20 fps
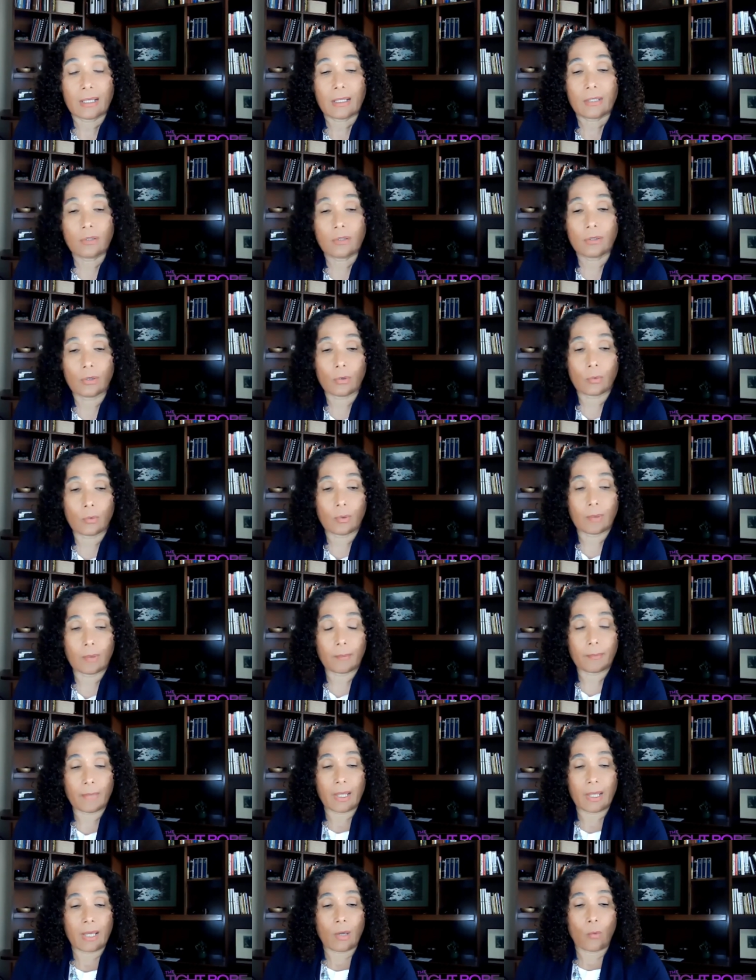You know,
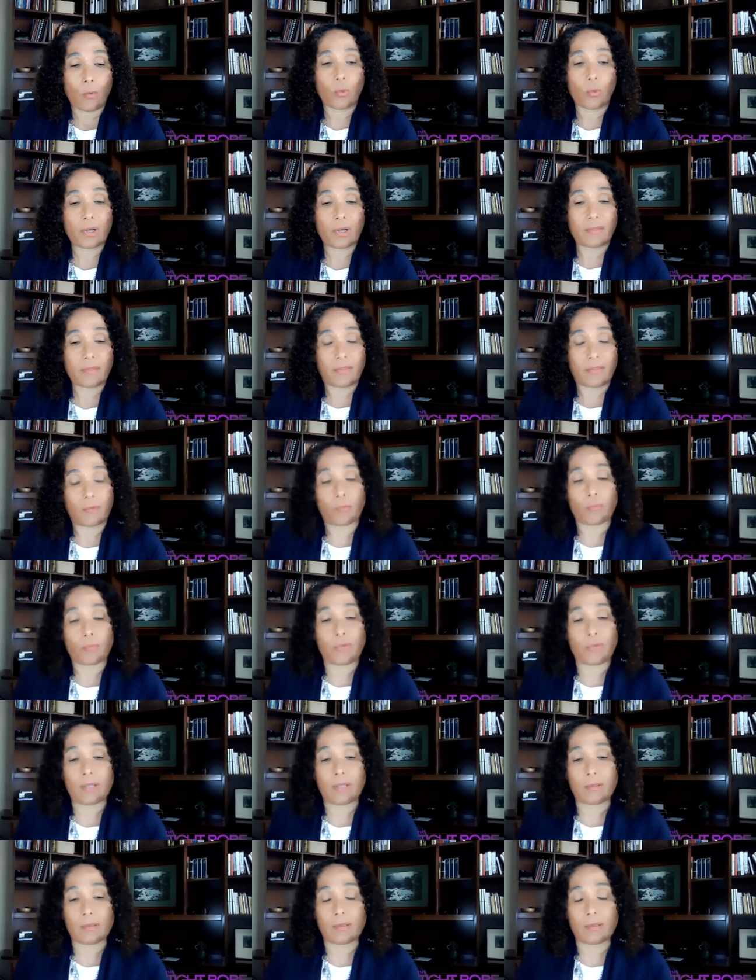one of the
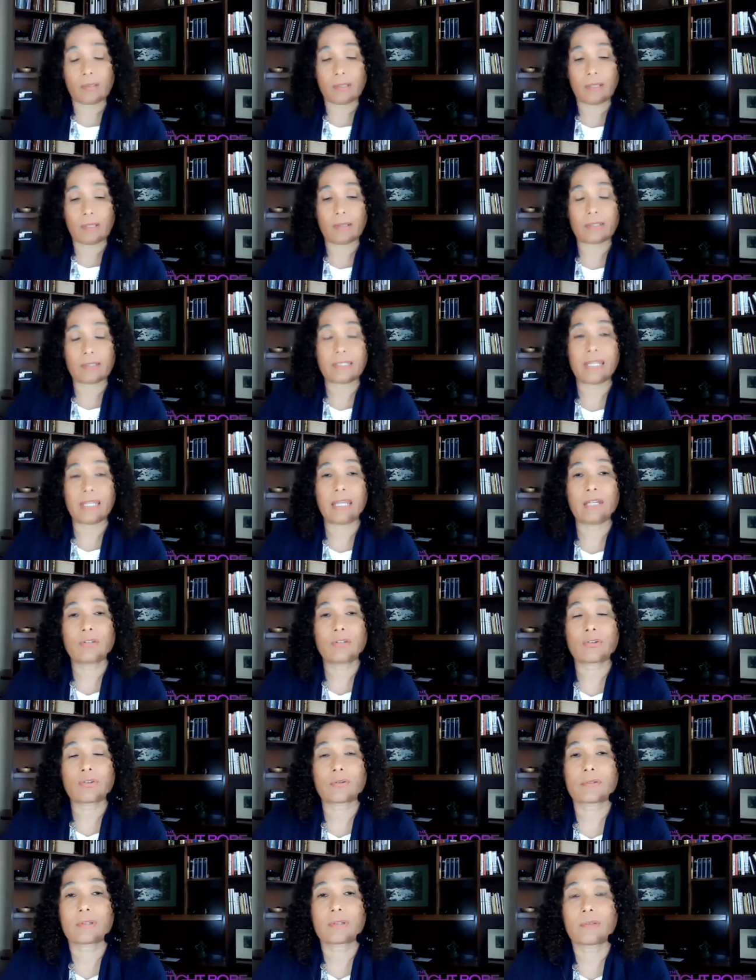real
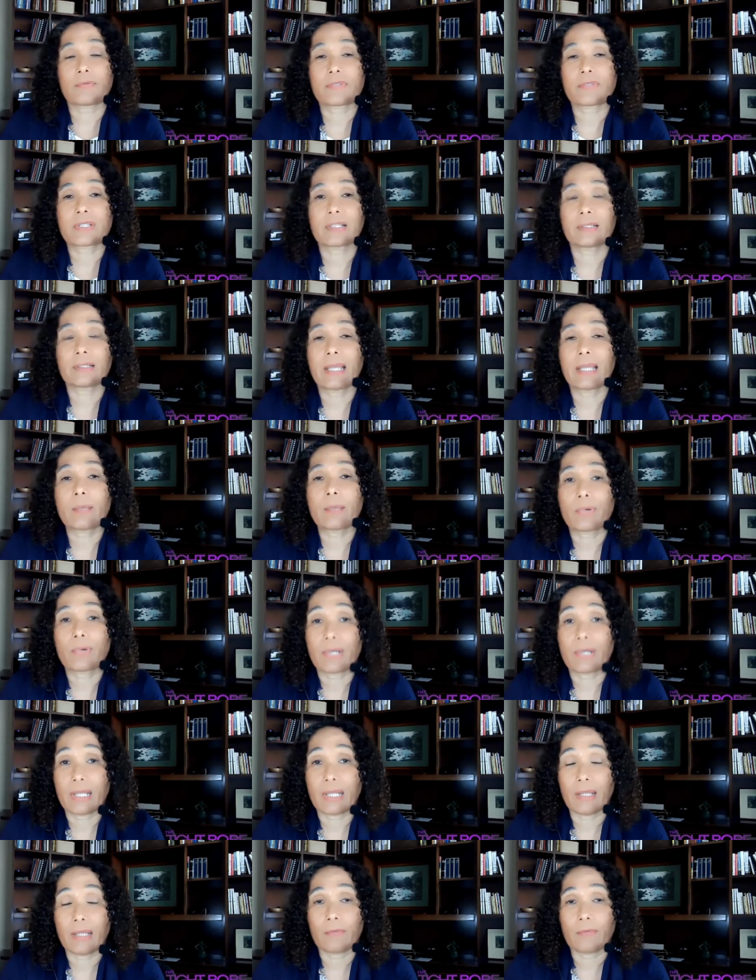dangers of
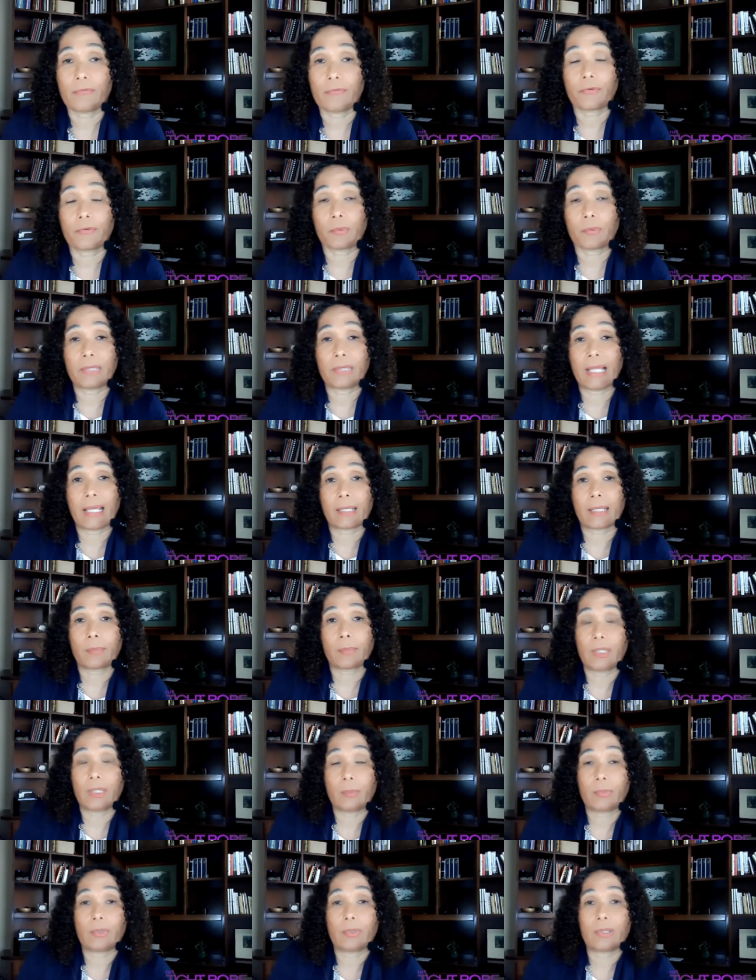celebrity for Black
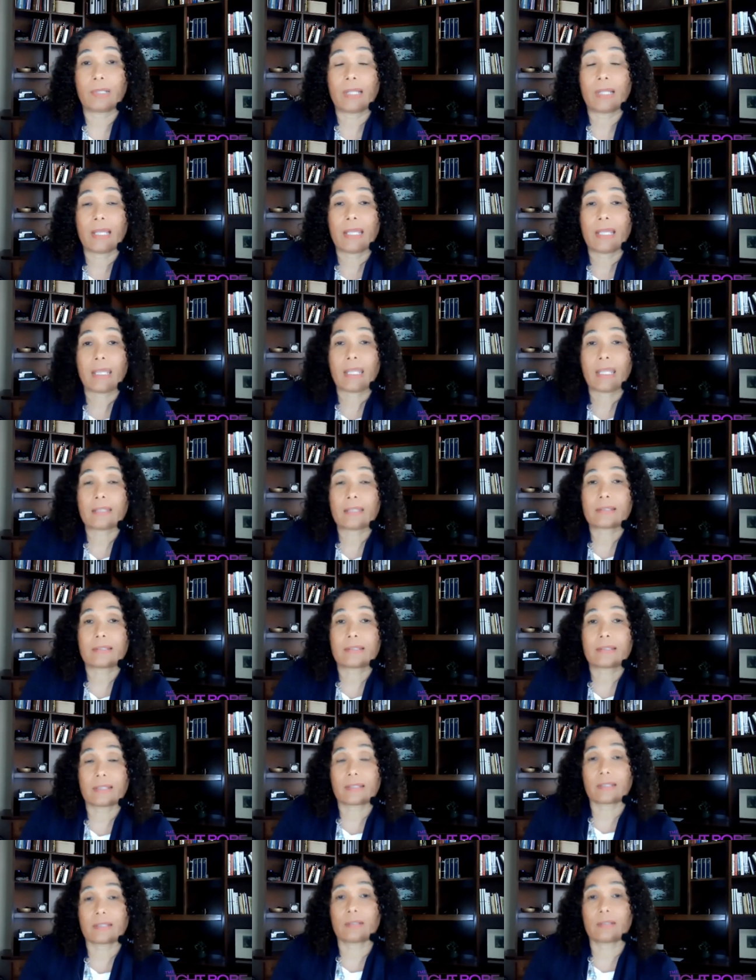people is
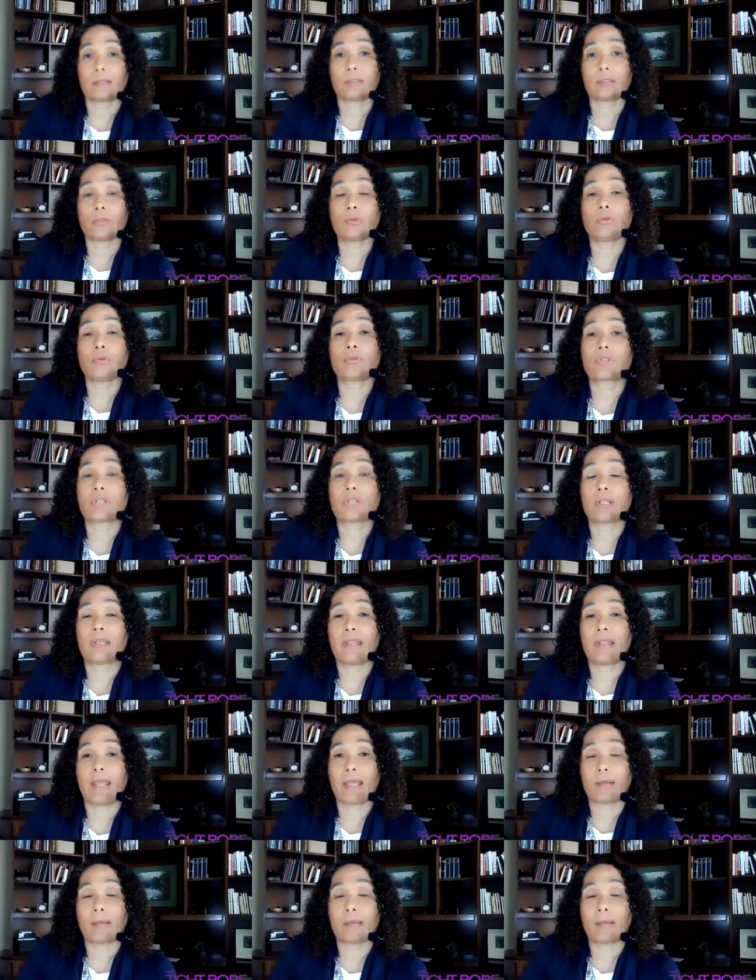this illusion that